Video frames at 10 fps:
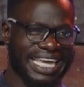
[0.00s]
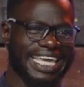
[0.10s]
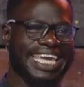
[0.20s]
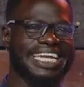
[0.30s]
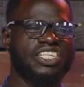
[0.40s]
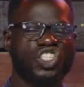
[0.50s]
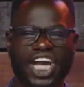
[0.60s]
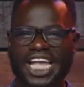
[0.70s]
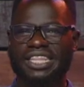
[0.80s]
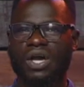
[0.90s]
He can
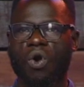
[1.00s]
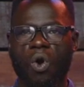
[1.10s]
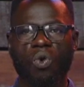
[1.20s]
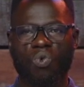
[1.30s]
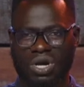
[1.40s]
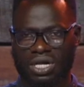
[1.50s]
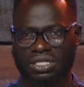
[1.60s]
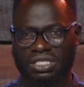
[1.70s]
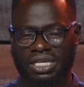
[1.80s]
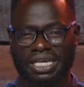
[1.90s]
judge the whole
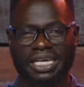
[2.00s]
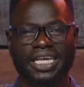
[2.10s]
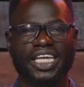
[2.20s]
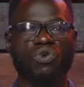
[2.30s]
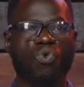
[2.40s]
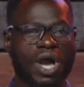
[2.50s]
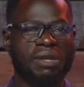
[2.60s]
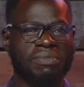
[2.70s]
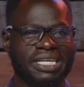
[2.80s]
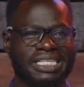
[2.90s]
world in
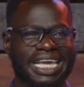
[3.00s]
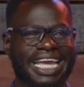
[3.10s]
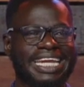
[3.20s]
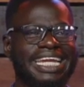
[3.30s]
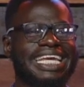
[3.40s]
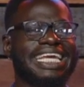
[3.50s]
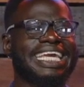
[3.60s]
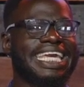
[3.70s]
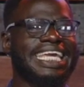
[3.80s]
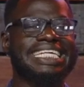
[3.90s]
1 minute and
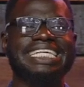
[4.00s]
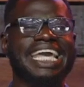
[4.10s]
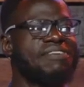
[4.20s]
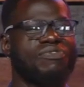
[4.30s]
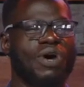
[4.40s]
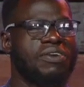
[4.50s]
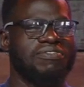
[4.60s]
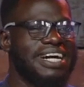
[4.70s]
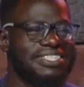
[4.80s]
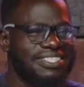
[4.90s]
hears every one
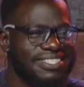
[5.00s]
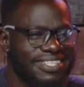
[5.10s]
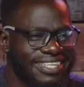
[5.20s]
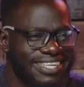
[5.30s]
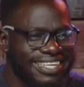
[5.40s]
of us